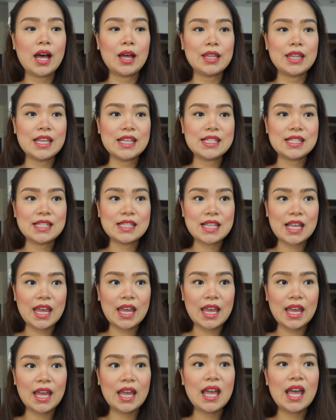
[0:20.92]
they
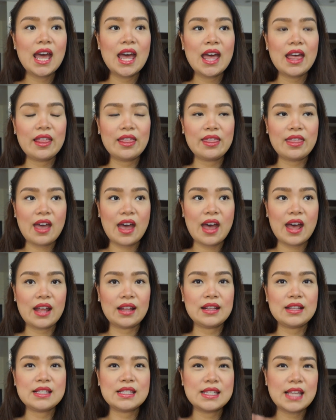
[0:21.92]
say
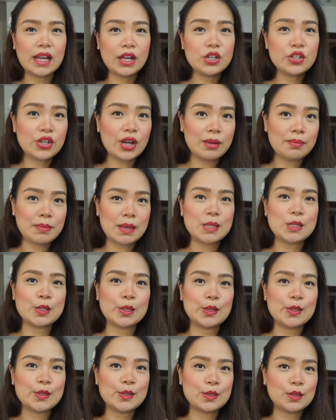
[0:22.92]
that second
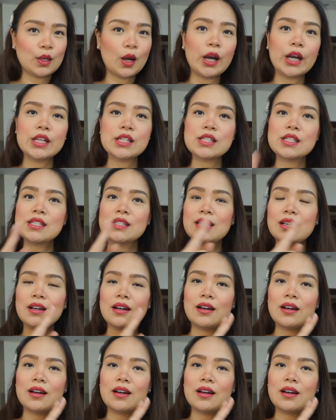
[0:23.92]
trimester starts